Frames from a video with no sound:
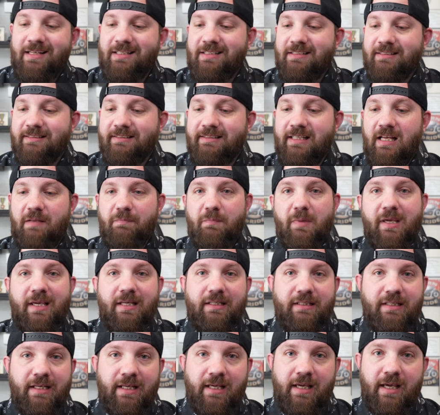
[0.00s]
send me
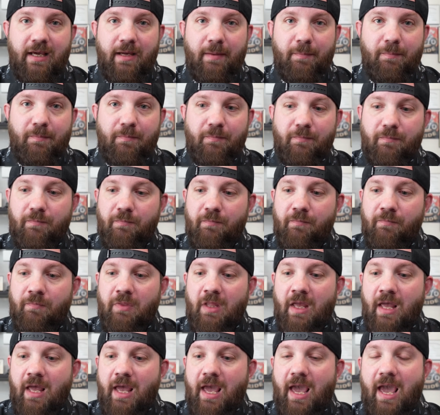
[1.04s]
a DM,
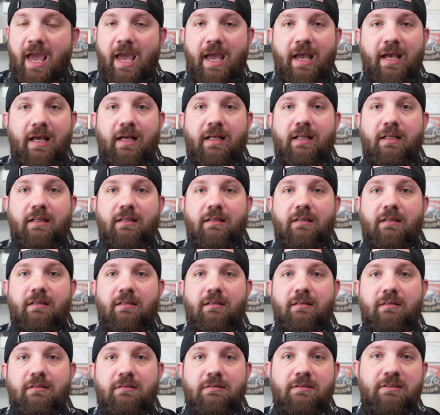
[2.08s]

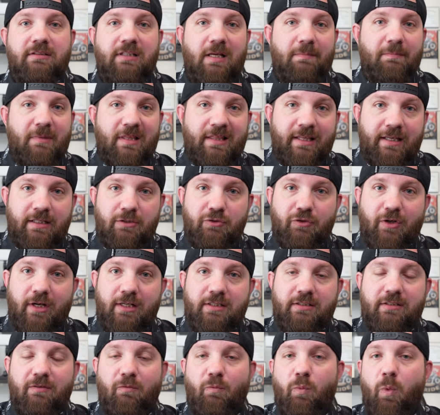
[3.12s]
and send me the
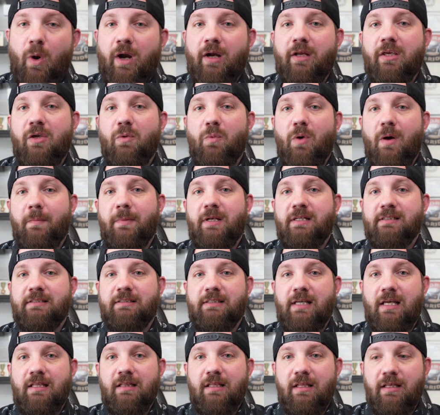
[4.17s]
address of where you want me to
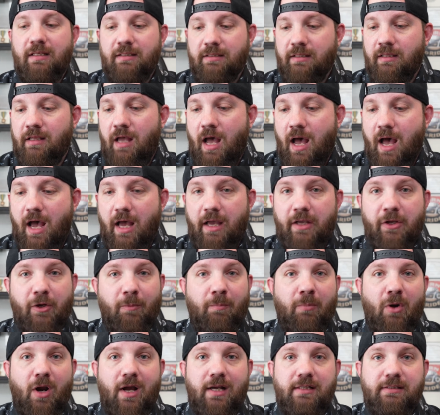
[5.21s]
send
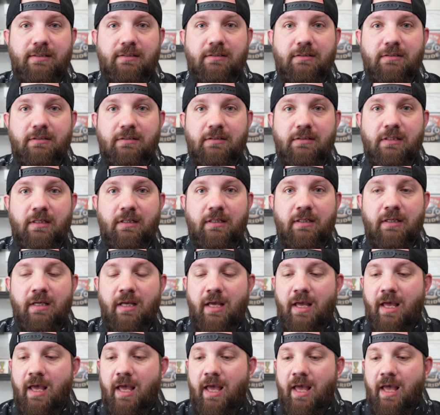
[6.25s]
your prizes.
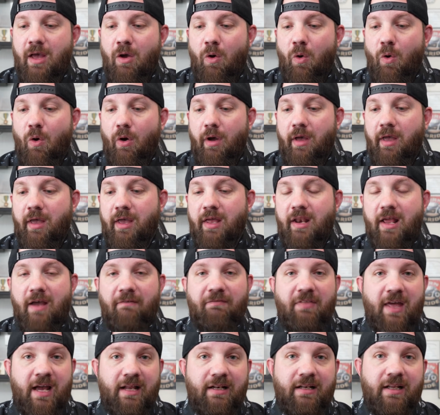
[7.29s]
And
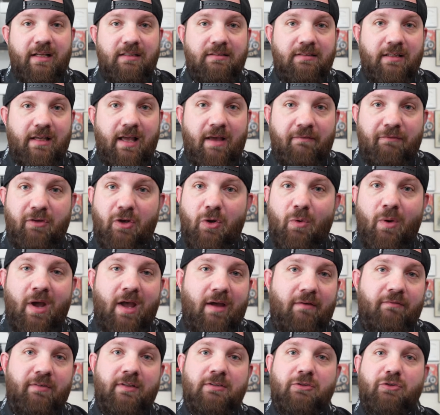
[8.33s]
if you don't
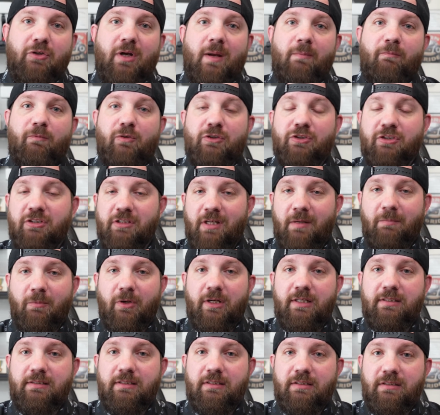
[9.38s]
have Instagram for some
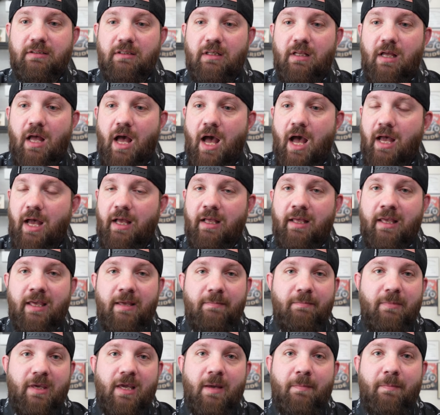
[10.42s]
reason,
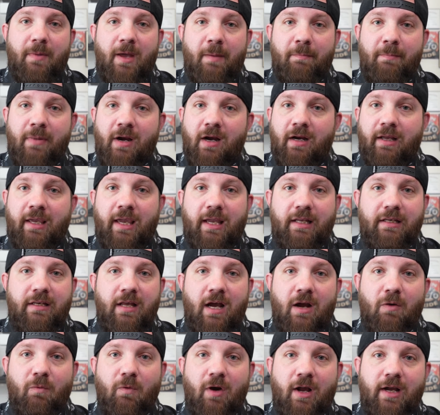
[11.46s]
hit me up at
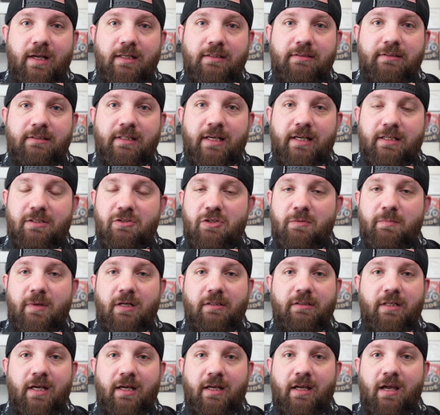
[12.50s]

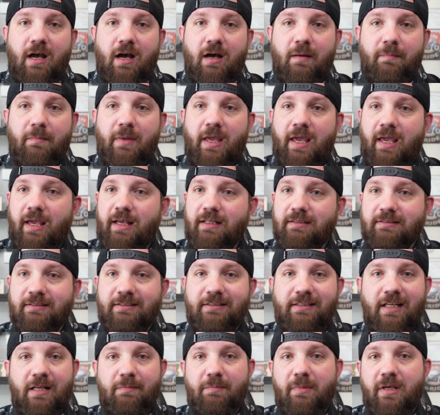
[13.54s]
barricade.rides@gmail.com and
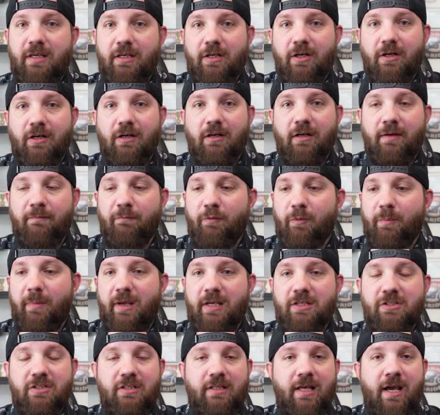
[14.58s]
send me your
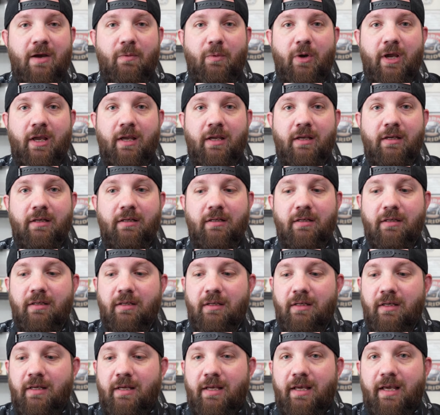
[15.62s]
information that way.
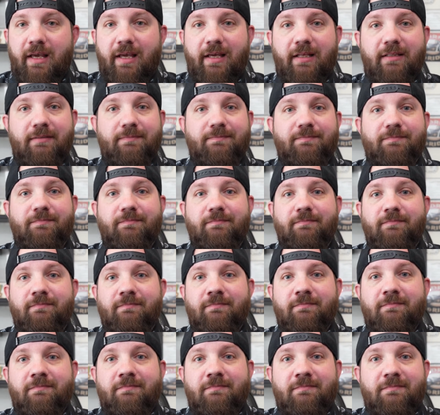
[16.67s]
And
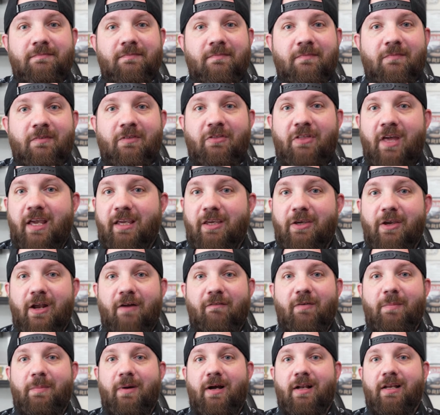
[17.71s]
thank you
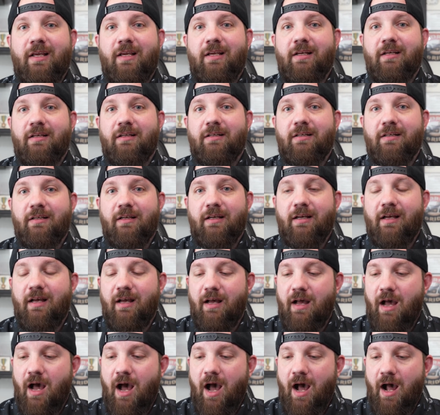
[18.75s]
everybody.
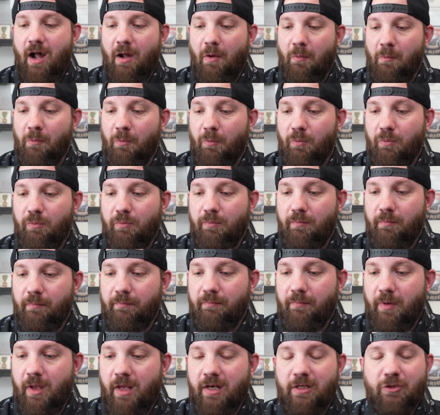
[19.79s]

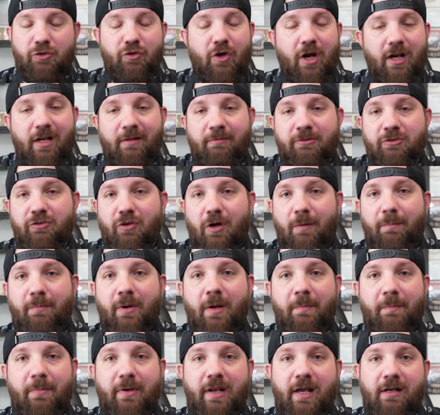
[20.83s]
Gonna try to start
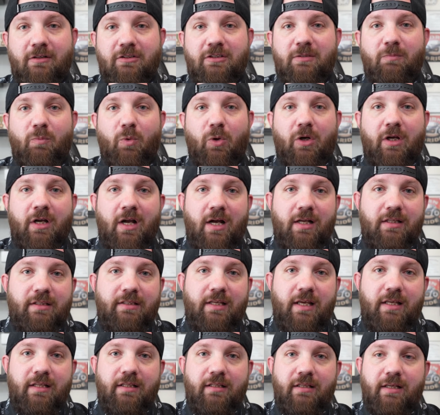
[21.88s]
pumping out some more
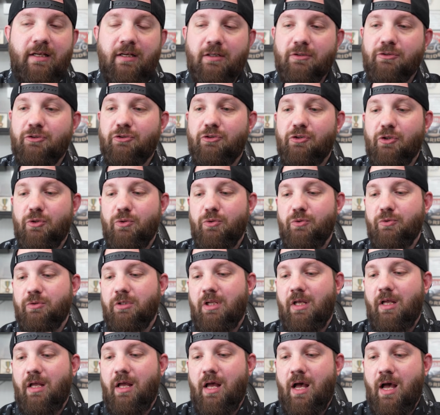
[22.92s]
content here
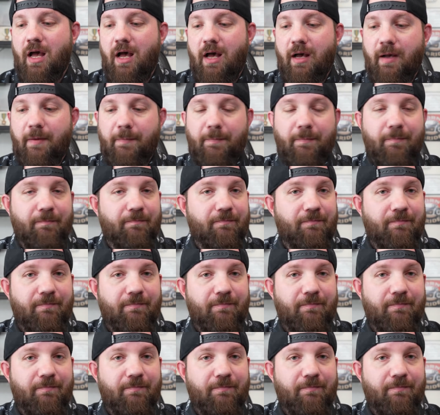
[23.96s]
soon. And